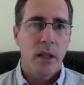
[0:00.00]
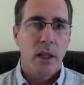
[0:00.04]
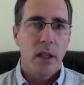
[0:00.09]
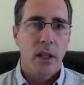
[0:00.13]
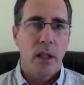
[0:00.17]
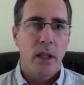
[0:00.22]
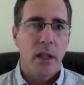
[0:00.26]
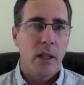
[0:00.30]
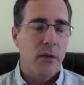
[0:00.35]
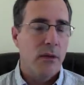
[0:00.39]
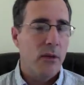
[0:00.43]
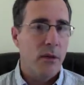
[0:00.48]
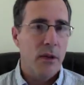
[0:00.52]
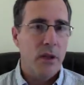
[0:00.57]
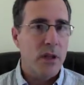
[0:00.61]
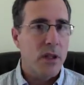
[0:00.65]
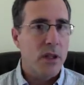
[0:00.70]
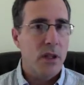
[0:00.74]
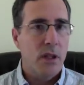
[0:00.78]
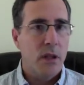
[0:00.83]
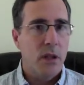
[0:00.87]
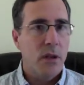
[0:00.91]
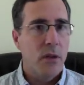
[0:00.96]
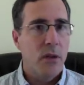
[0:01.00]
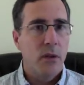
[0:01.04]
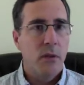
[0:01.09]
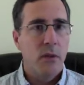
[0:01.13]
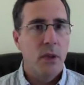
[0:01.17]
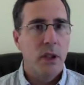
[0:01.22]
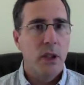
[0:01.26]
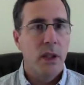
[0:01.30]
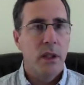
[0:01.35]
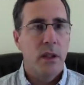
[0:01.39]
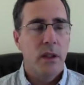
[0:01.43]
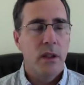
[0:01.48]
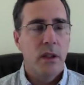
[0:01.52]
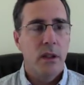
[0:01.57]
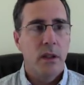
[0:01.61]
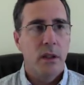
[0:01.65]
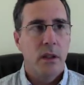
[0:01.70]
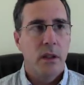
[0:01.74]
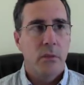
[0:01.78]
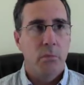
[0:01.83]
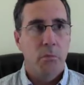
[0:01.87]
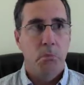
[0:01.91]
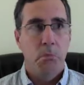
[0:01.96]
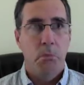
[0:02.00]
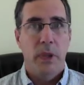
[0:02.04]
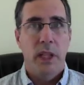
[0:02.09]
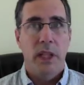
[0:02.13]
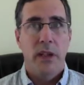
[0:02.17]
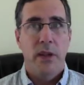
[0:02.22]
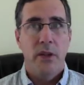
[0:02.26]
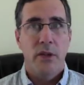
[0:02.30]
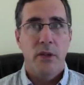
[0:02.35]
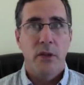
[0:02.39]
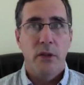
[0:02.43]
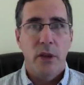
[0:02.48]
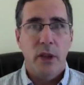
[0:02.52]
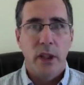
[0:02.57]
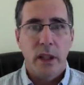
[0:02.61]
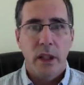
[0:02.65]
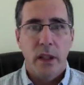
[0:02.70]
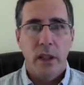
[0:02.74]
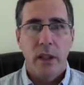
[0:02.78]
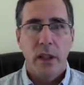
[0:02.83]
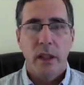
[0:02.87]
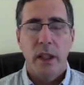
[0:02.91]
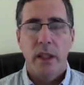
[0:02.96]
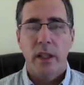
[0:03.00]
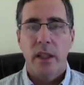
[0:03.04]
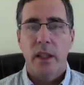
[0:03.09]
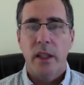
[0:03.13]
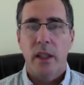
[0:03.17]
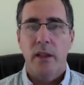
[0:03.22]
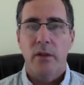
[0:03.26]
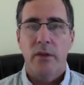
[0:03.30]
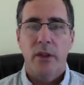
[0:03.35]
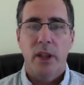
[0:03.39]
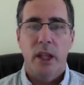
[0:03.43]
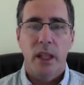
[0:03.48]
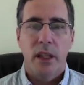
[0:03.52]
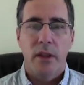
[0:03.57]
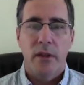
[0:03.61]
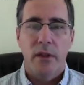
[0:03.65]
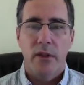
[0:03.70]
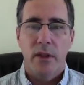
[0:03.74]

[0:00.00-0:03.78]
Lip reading: and therefore the soul will be destroyed at the end of life.